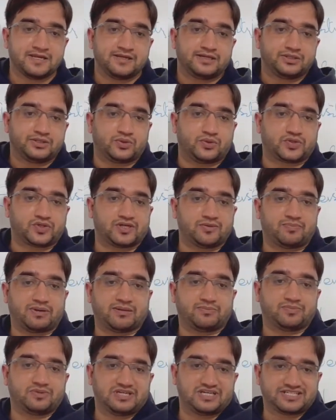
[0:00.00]
total
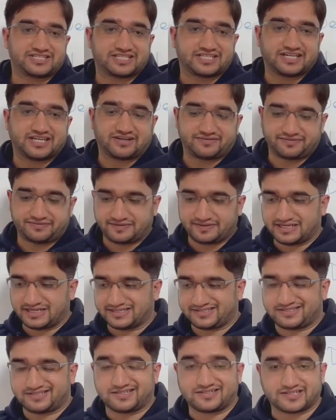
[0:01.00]
population of a
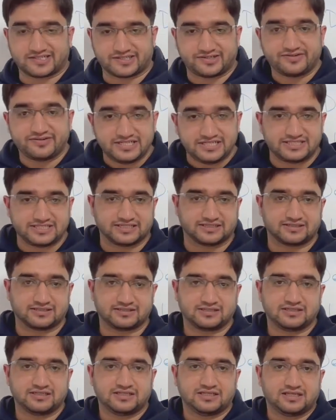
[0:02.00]
certain region
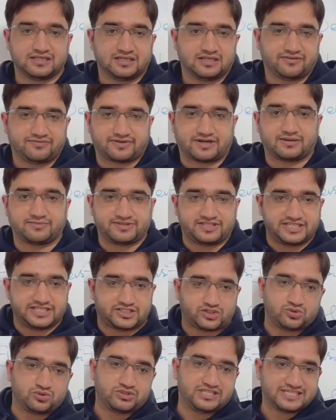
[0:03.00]
from this
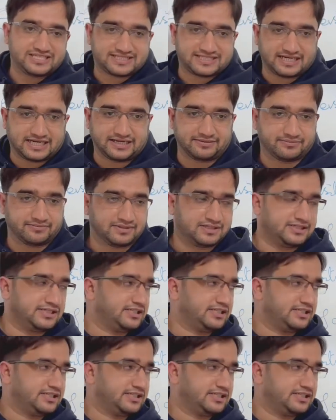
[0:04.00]
to this time,